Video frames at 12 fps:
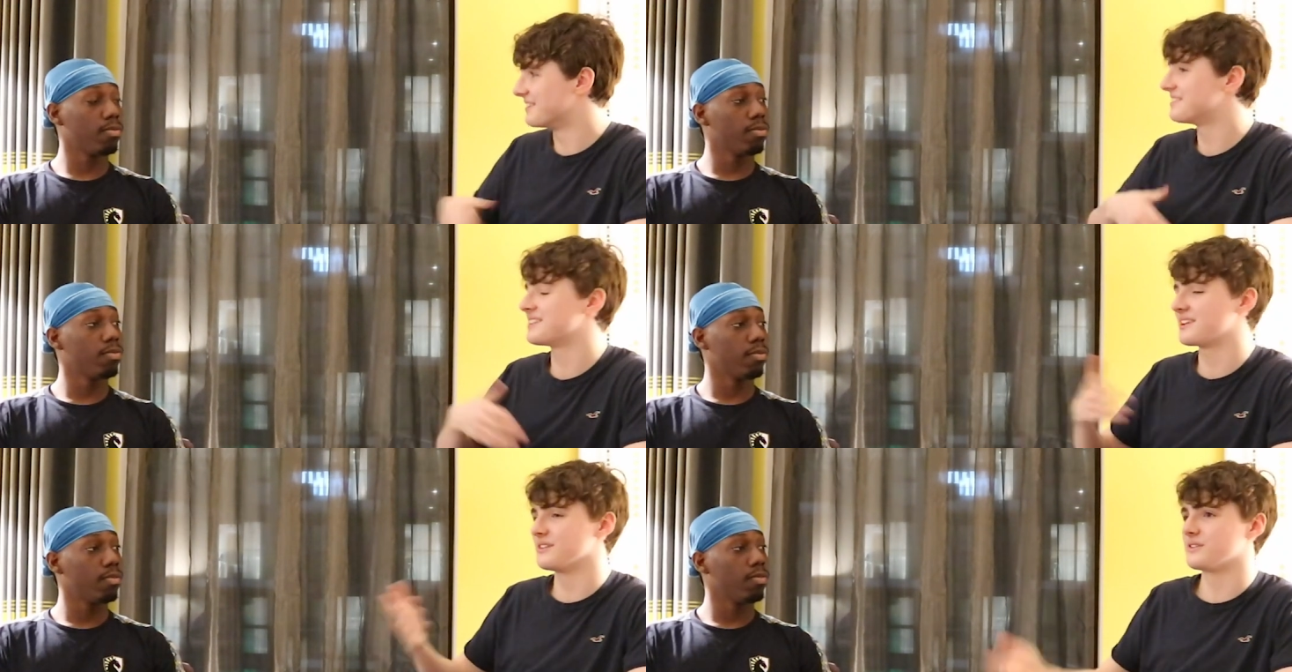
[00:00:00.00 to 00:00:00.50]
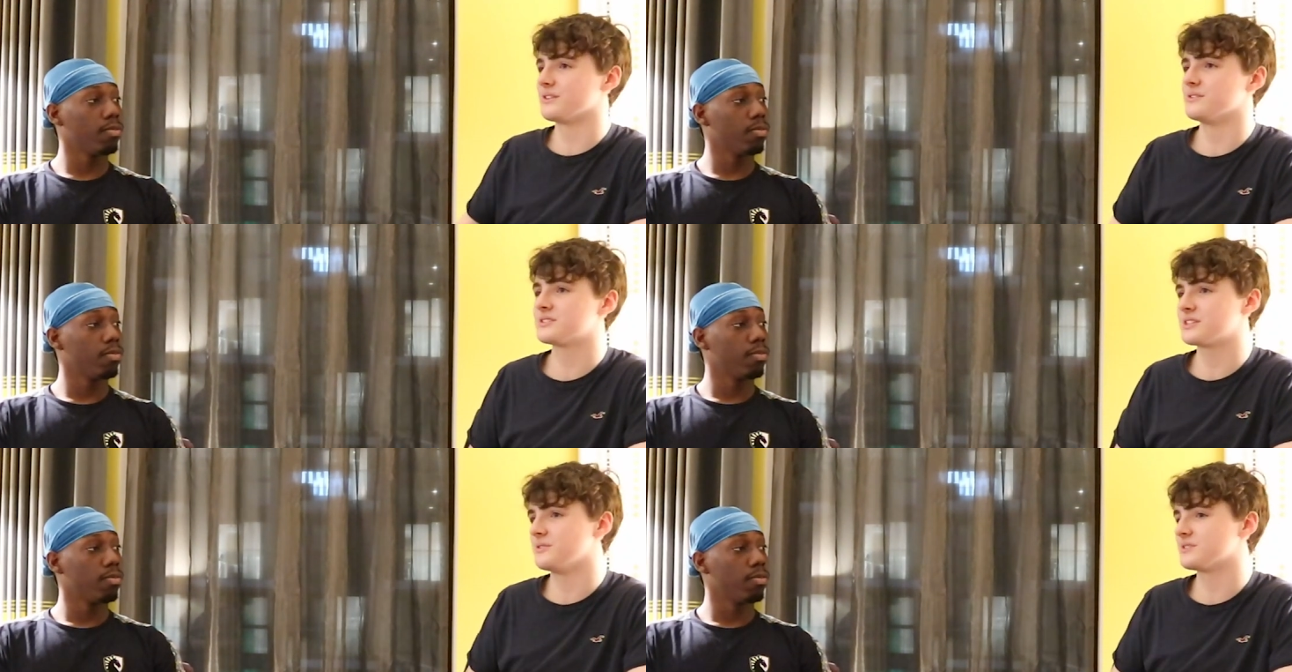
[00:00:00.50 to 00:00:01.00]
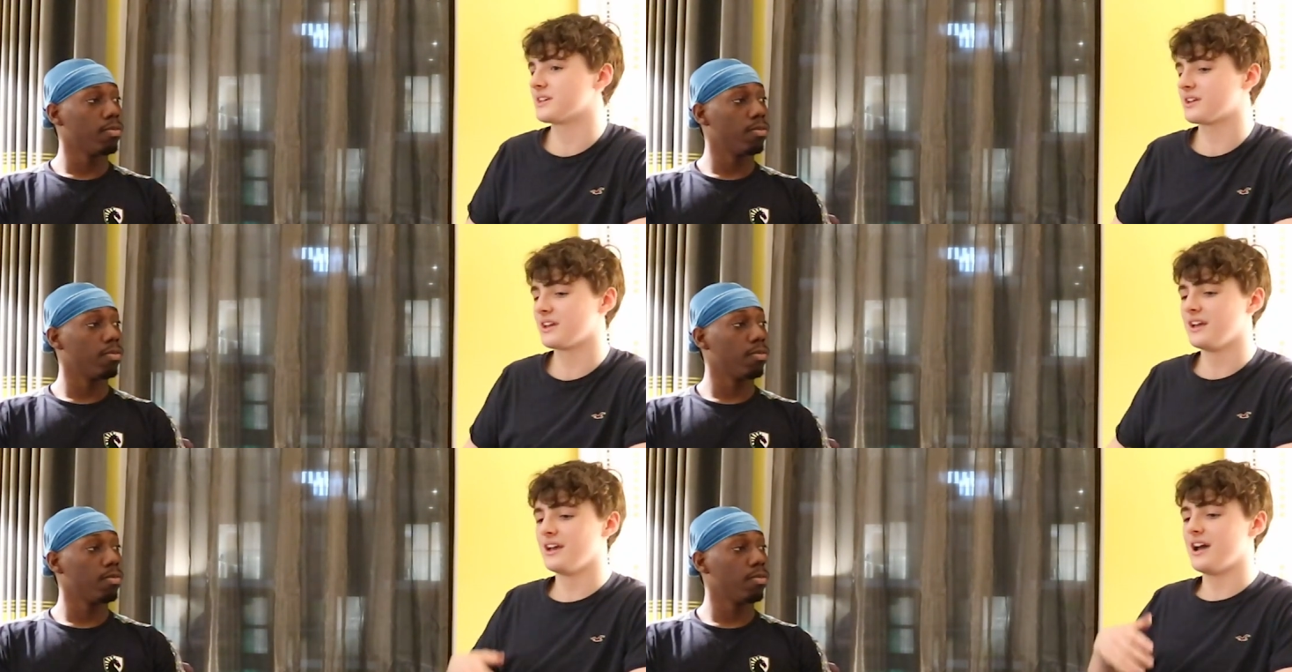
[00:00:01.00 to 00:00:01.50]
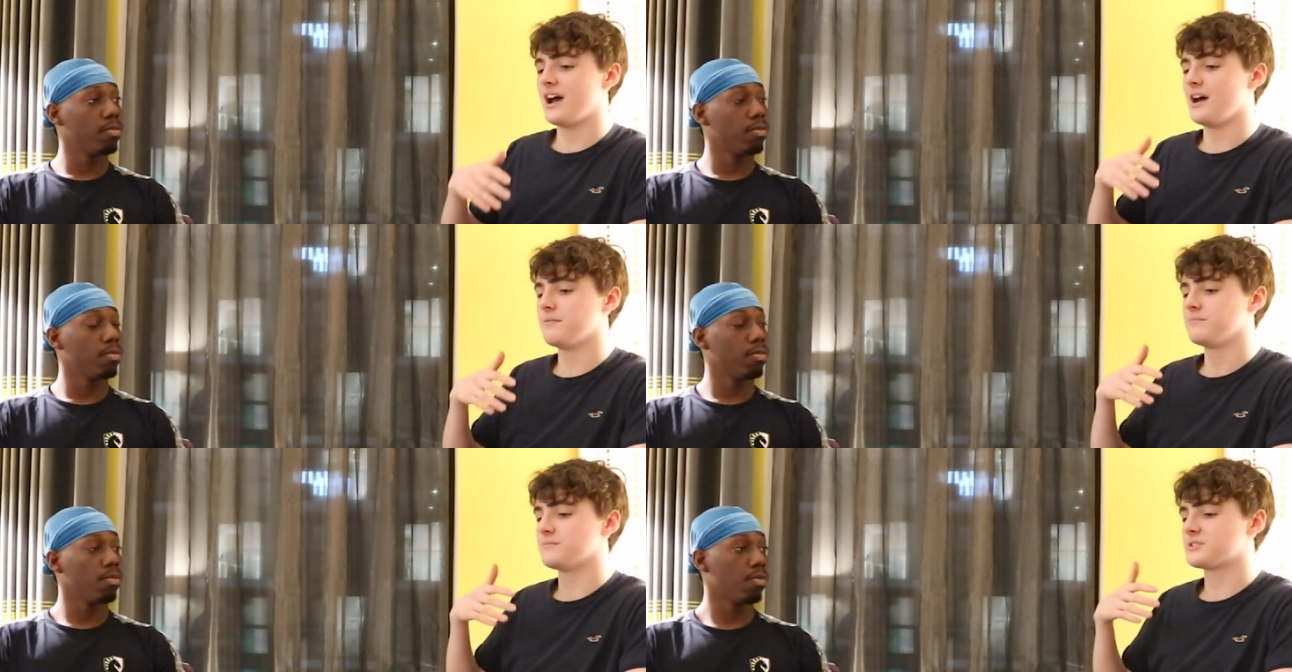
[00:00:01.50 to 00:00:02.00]
Speaker 1: can, take a lot of those skills. Like,
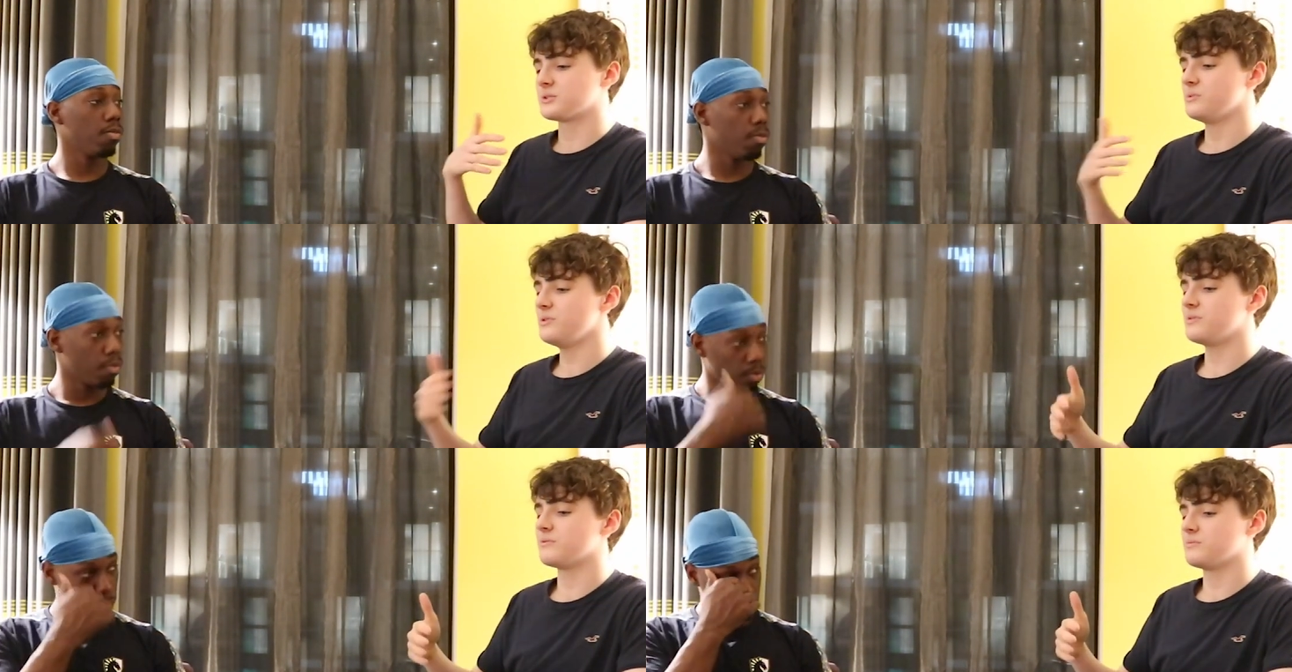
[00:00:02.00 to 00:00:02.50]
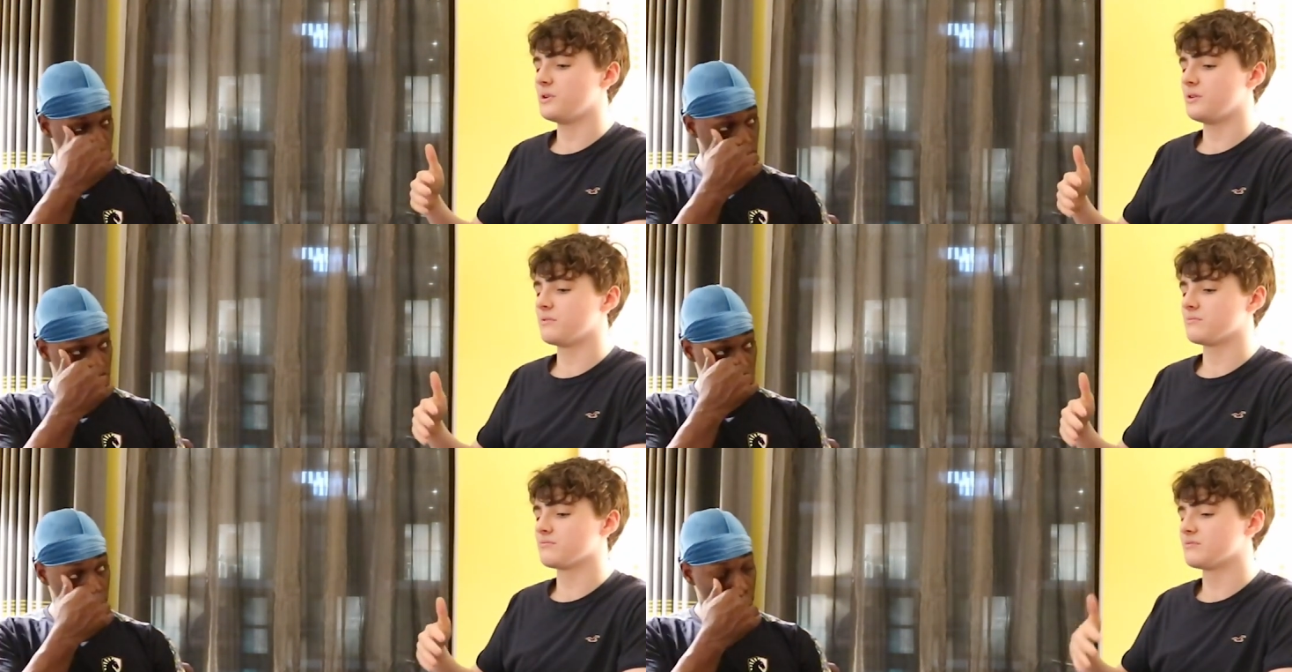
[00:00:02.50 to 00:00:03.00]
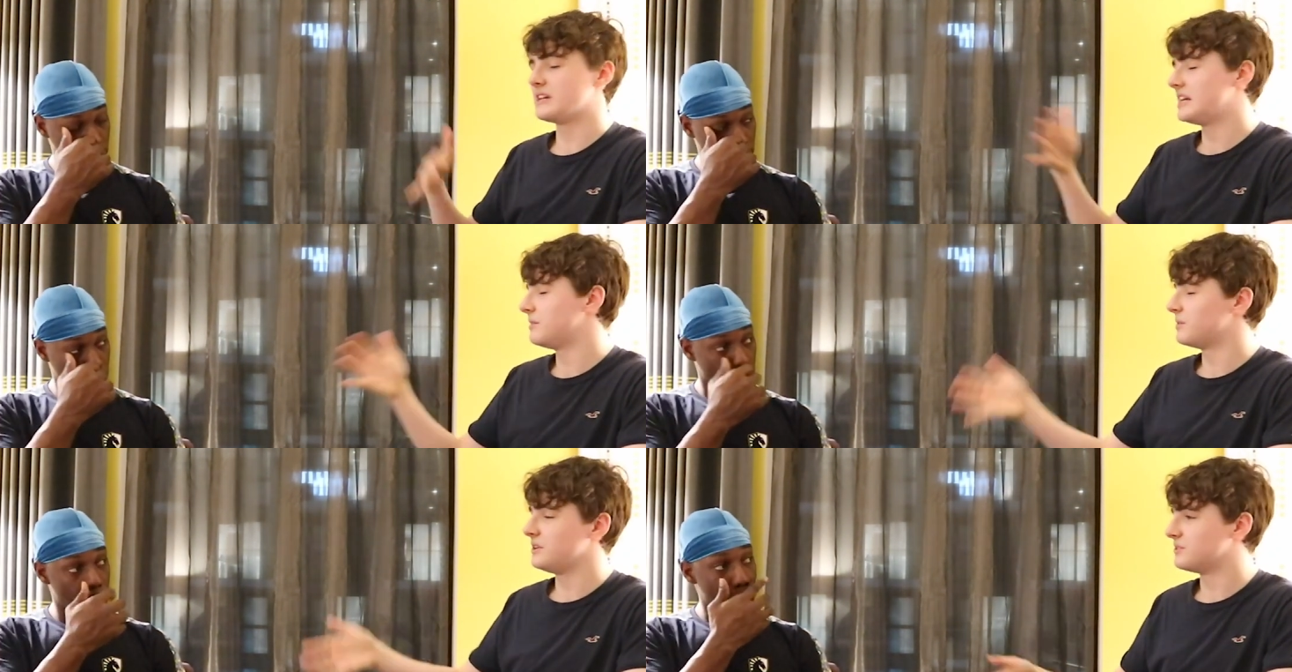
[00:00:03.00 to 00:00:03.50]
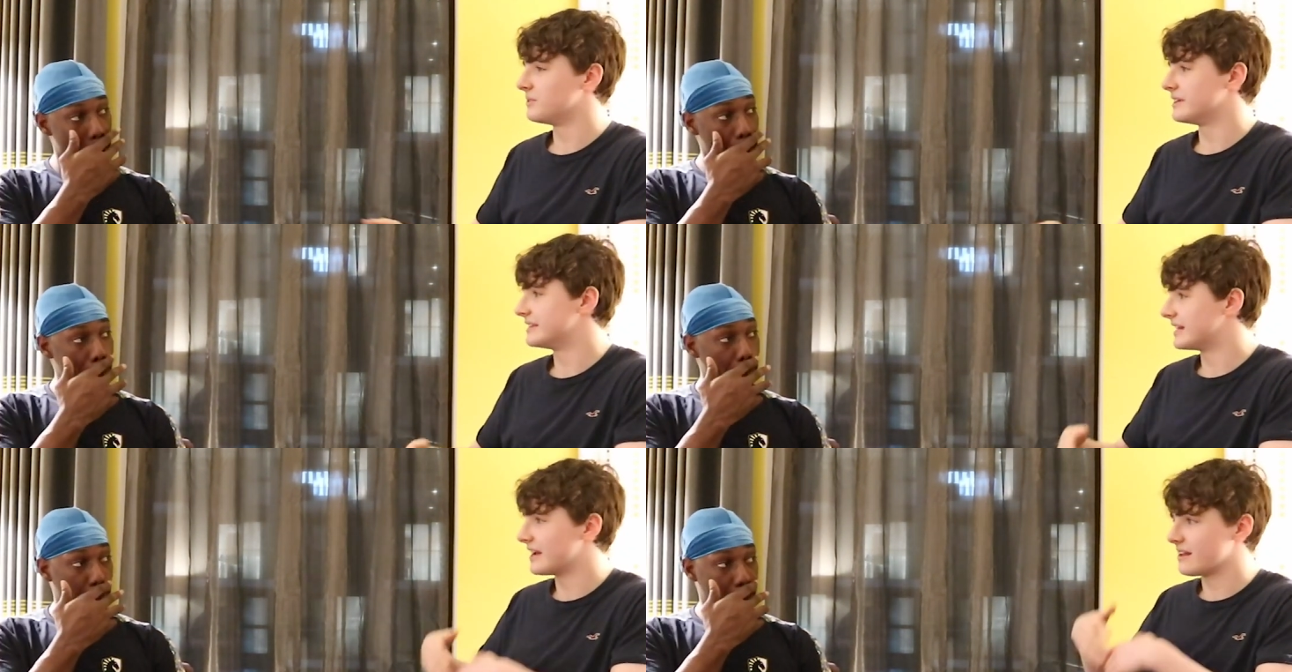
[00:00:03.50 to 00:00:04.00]
um, so what? What really were you
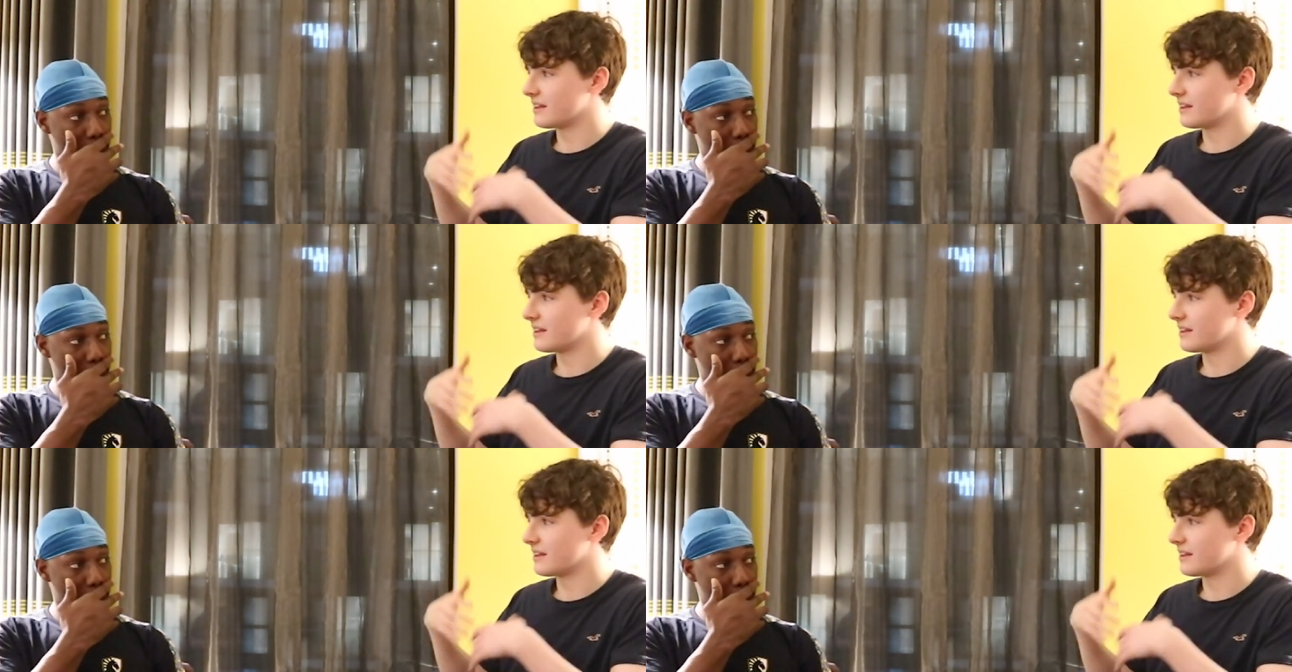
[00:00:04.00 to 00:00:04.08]
doing there?